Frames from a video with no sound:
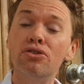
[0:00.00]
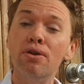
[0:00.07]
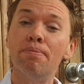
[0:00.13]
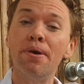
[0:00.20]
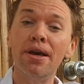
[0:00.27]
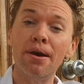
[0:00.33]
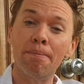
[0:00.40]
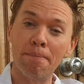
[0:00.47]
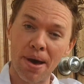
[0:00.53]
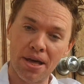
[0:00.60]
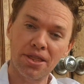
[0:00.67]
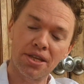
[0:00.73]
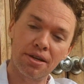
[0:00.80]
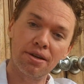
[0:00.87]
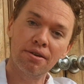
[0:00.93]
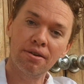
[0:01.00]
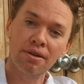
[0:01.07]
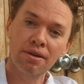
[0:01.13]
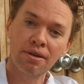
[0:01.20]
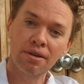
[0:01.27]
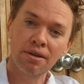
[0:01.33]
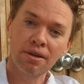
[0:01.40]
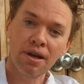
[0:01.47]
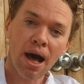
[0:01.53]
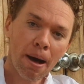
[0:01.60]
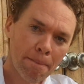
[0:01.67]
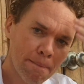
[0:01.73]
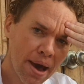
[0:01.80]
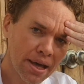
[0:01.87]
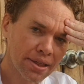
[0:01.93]
to be a
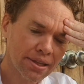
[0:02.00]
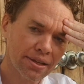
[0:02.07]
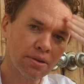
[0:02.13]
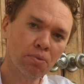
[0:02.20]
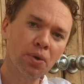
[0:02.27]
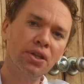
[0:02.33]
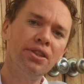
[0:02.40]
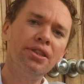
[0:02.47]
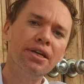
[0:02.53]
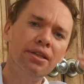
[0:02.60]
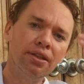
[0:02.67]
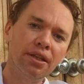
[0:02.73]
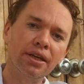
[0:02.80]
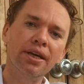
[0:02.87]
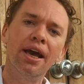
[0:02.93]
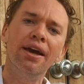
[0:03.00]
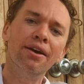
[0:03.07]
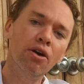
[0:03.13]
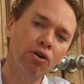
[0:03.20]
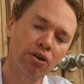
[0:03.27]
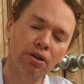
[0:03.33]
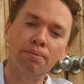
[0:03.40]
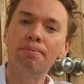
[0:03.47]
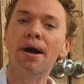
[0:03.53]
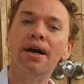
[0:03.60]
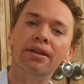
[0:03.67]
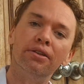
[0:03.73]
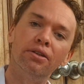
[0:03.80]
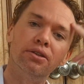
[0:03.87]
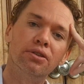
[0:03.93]
method within the chaotic
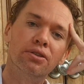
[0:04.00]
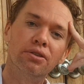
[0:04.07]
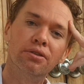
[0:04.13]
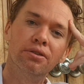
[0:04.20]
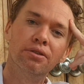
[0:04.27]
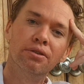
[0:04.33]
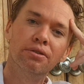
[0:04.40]
madness.